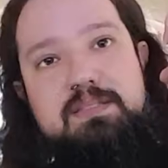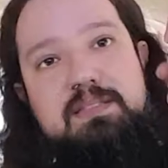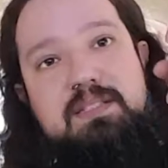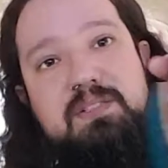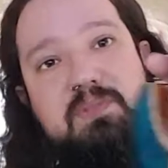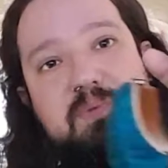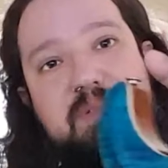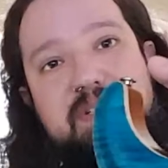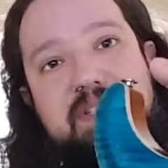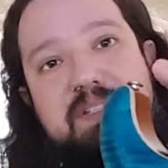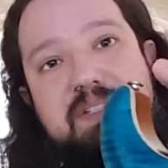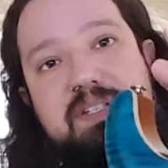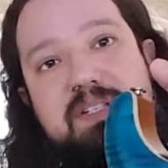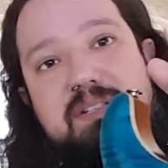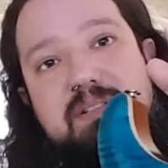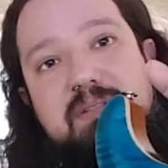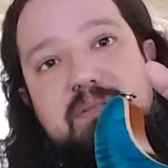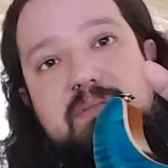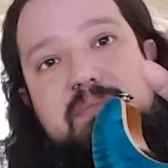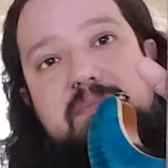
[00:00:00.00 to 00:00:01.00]
This one's
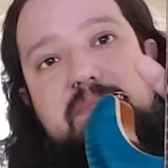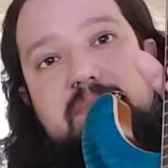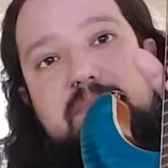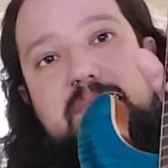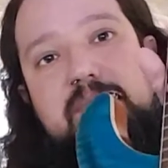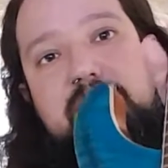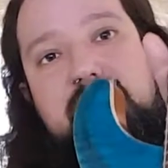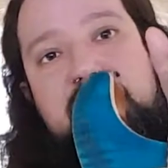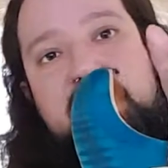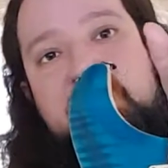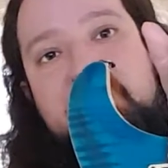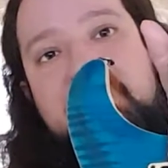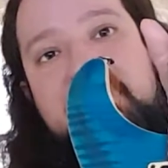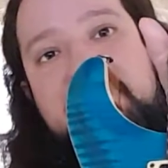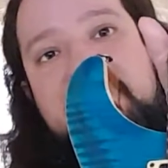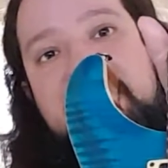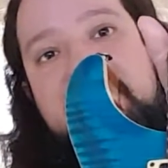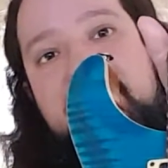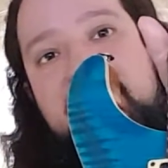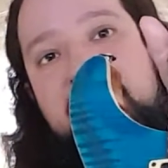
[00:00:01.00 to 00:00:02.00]
in Blue
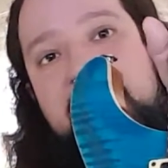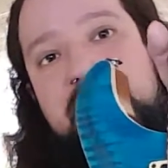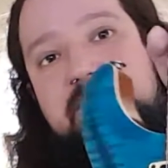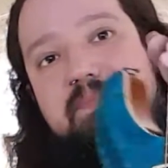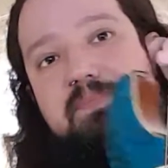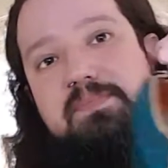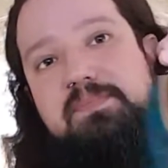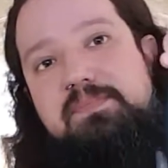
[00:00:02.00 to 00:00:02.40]
Mateo.